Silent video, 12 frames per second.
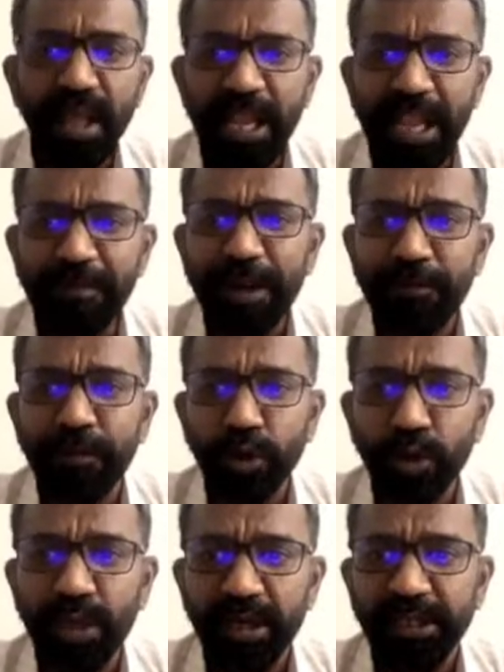every few
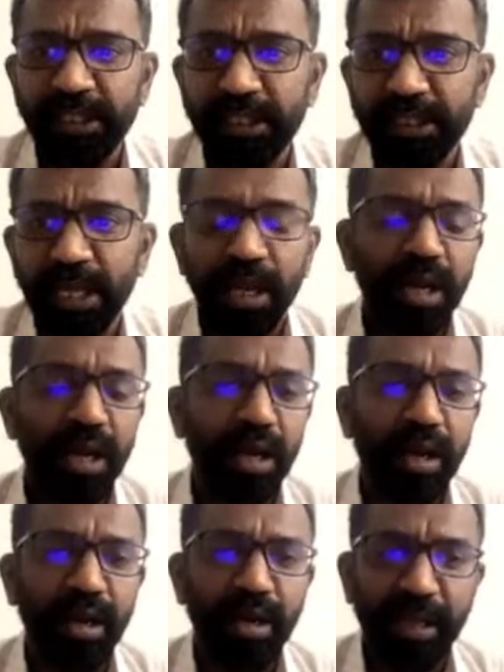years
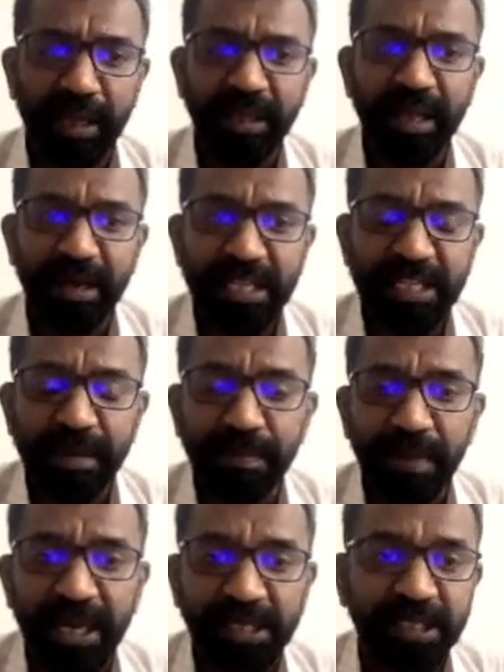in the recent
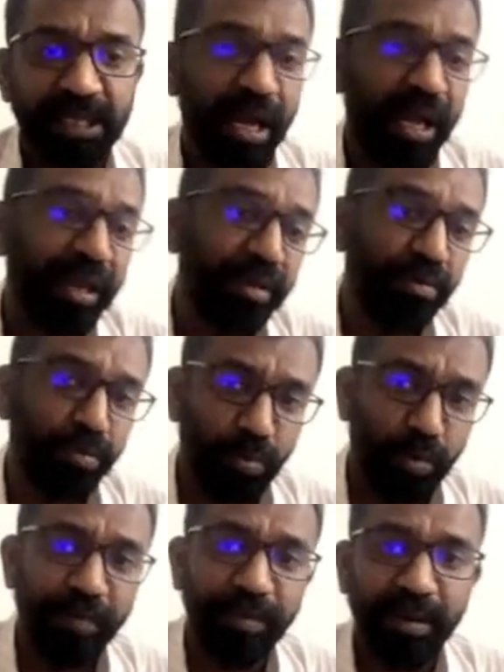past. And
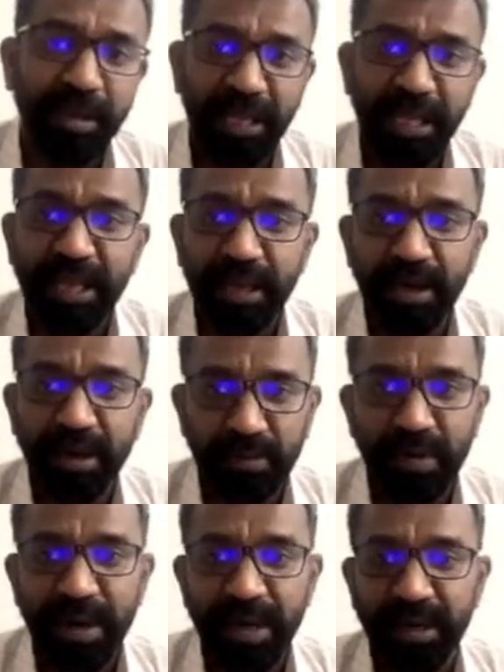one of the key
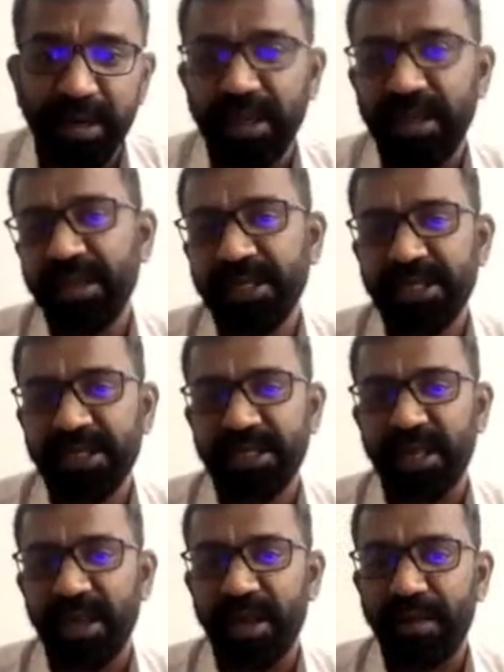trend is
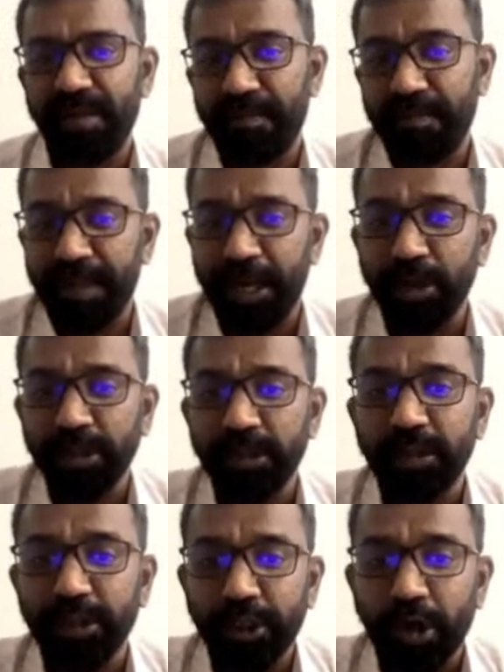because of
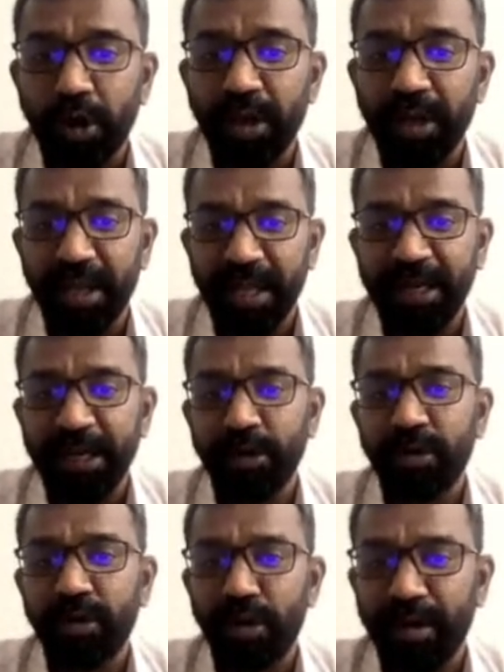the strong El
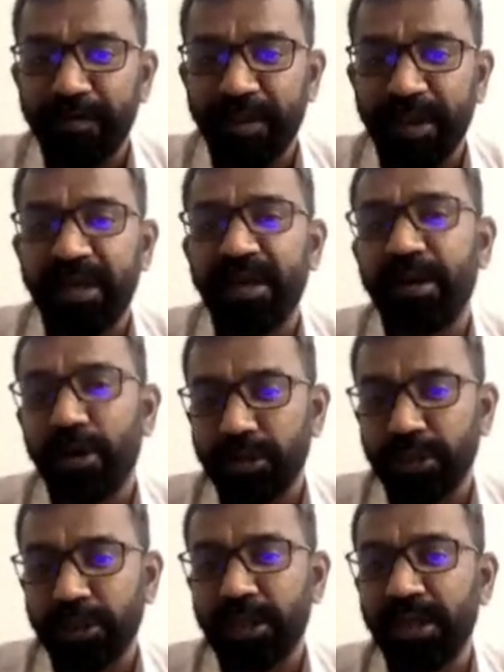Nino effect and
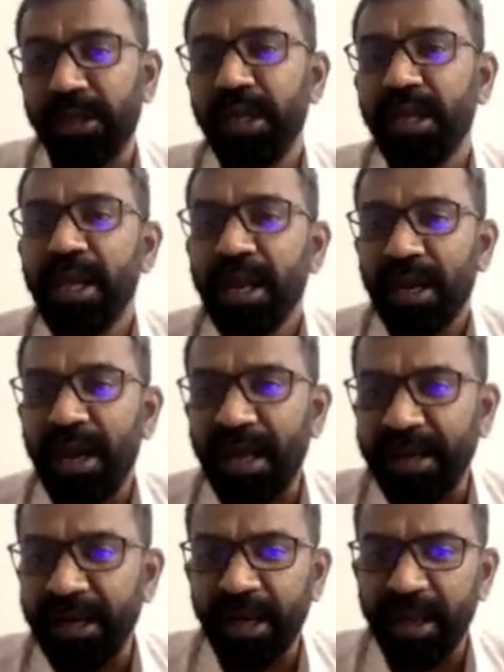also the La
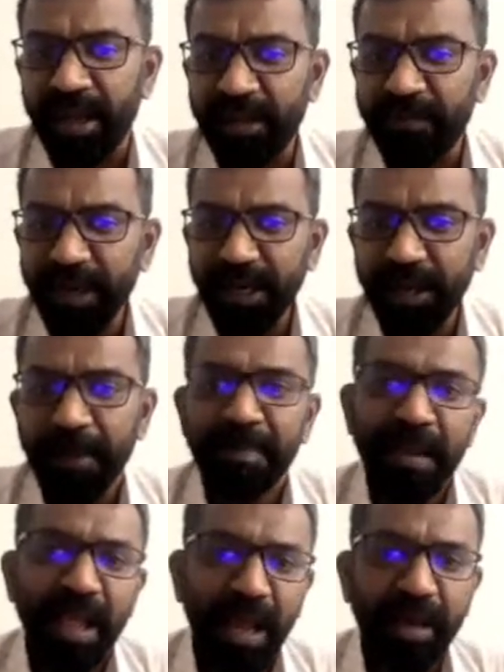Nina effect,
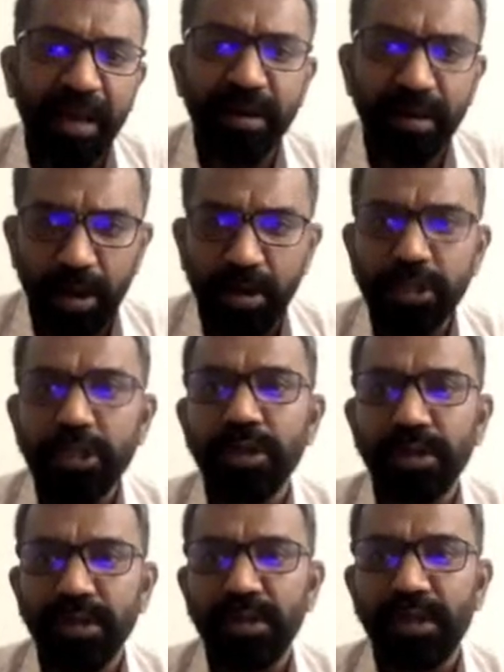and
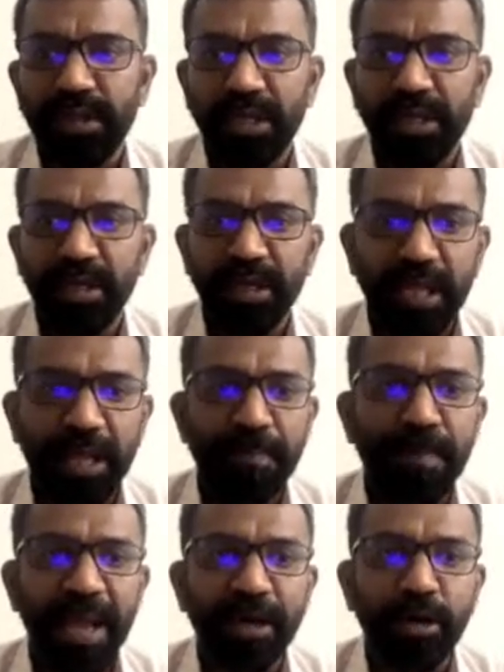also the
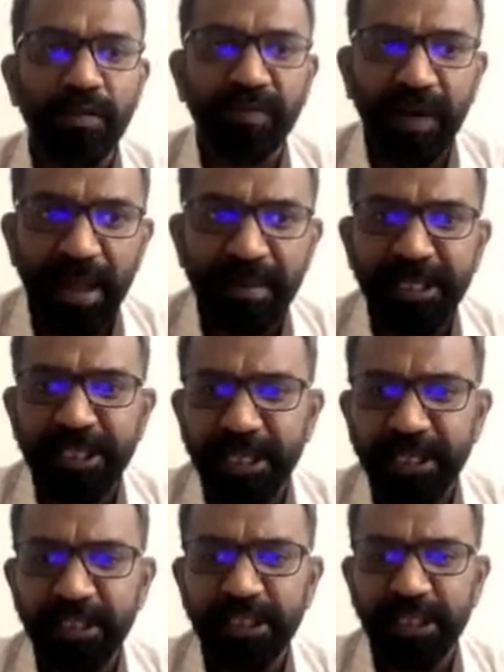impact of climate
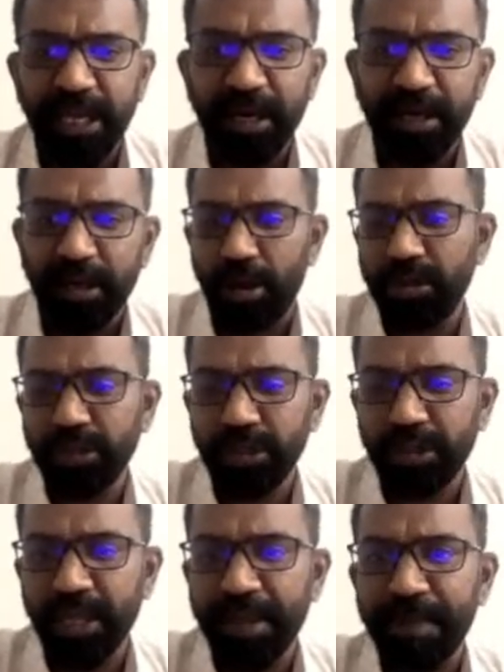change and also
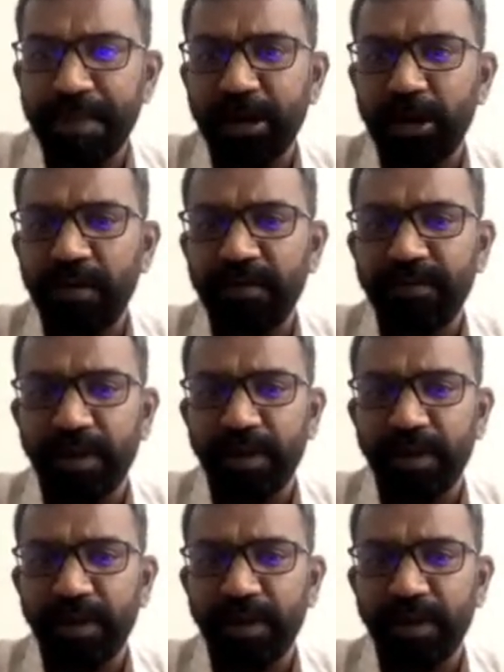the impact of